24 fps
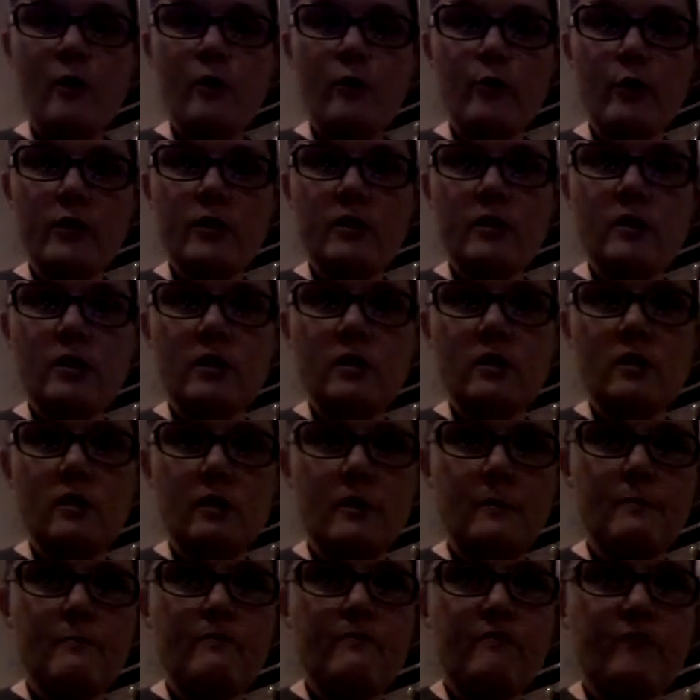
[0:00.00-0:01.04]
the rest of this
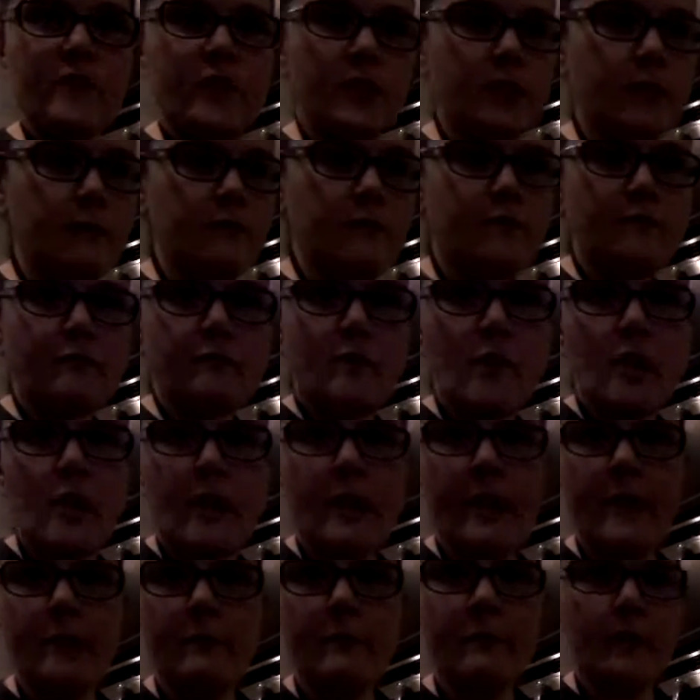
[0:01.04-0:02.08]
filling.
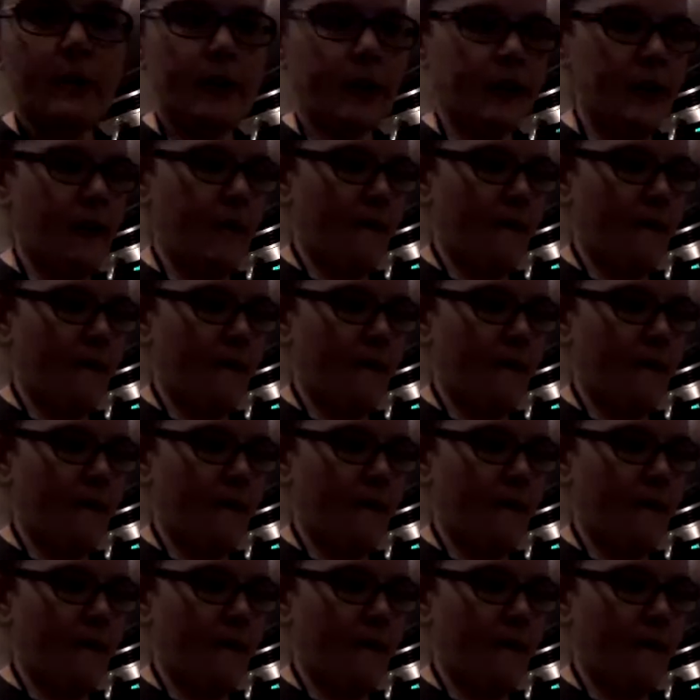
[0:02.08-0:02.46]
Get my